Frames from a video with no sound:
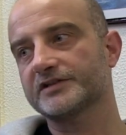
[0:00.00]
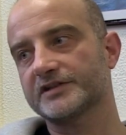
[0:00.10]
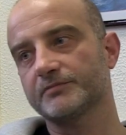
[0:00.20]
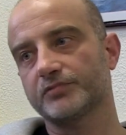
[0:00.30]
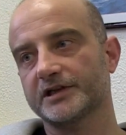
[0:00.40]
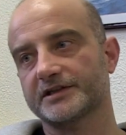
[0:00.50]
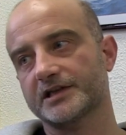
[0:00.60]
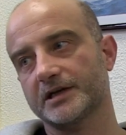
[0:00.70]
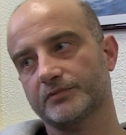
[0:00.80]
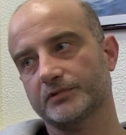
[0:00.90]
simple
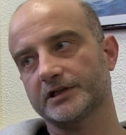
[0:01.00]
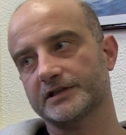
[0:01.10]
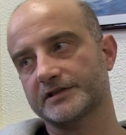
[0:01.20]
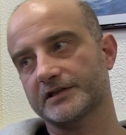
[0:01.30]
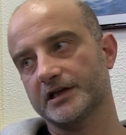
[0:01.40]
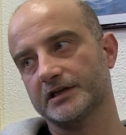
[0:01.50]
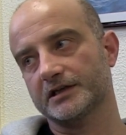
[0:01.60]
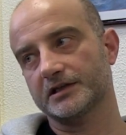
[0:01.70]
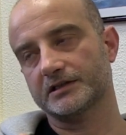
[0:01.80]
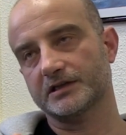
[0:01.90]
example. Let's say
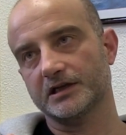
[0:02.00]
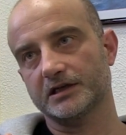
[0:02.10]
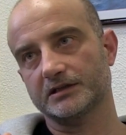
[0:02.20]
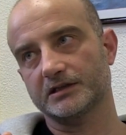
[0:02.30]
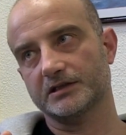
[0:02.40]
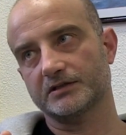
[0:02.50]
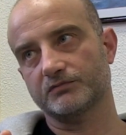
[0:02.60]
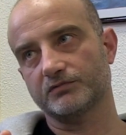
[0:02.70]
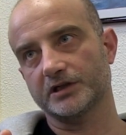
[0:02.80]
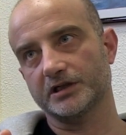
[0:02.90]
that
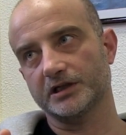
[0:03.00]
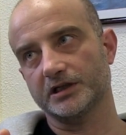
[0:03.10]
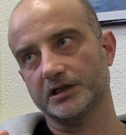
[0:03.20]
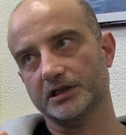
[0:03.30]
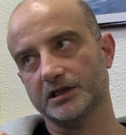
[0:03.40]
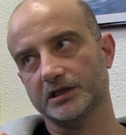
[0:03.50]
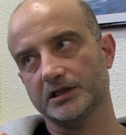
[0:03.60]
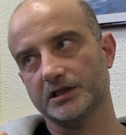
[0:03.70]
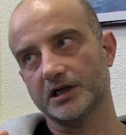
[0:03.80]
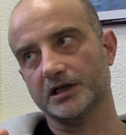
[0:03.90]

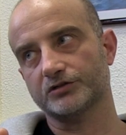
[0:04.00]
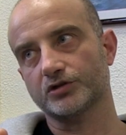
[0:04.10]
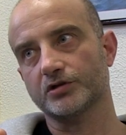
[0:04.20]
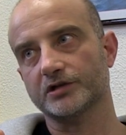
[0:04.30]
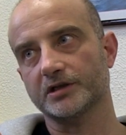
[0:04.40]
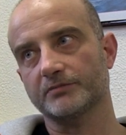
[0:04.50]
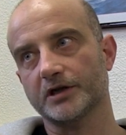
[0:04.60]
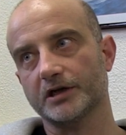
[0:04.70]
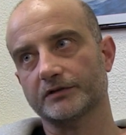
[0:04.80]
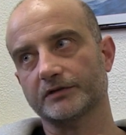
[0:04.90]
we are talking
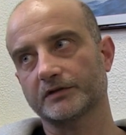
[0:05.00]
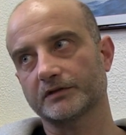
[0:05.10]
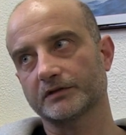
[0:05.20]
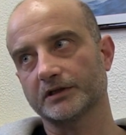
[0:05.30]
about